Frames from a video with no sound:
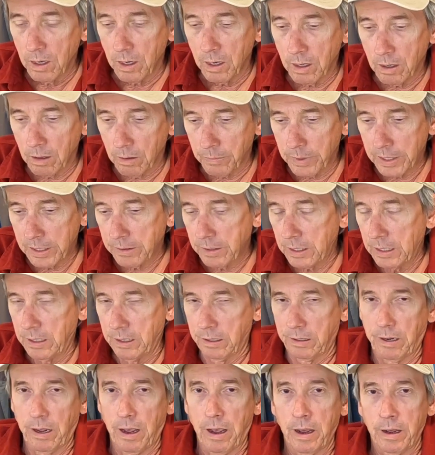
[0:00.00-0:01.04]
Now about
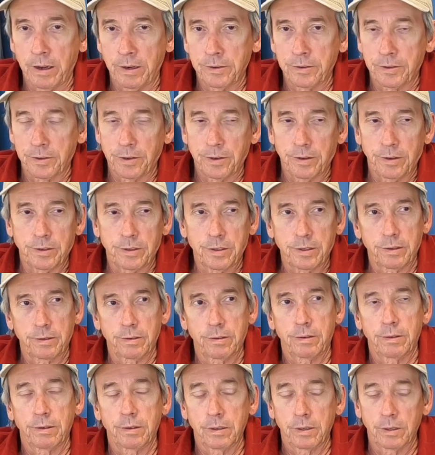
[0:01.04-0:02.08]
these hazards,
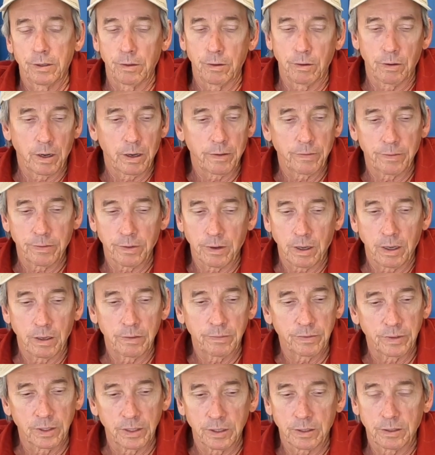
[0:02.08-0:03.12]
you know,
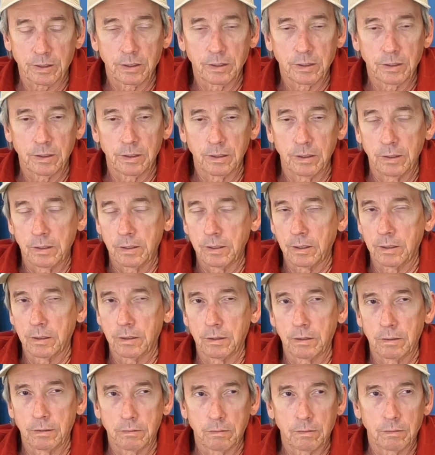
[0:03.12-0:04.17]
I've listed and
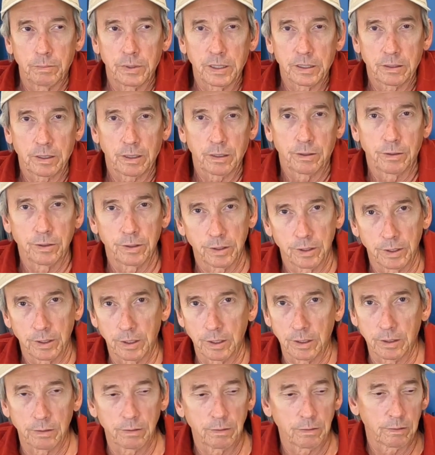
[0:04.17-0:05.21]
done the best I could
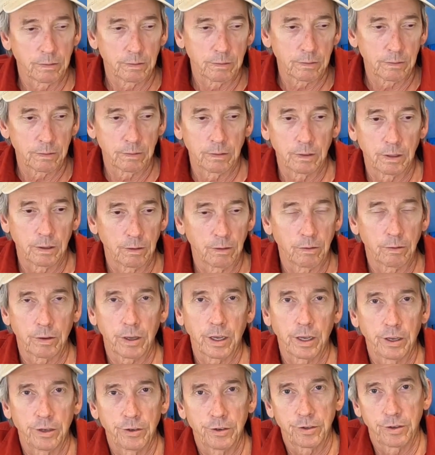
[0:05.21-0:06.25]
at their
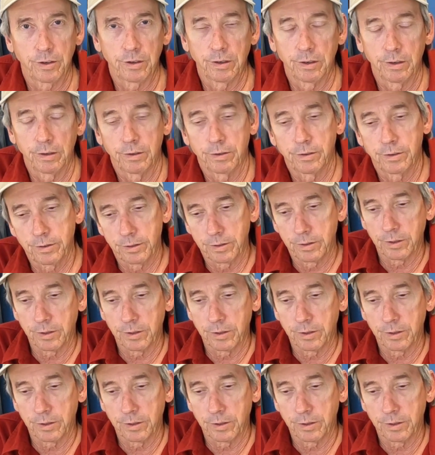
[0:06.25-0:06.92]
locations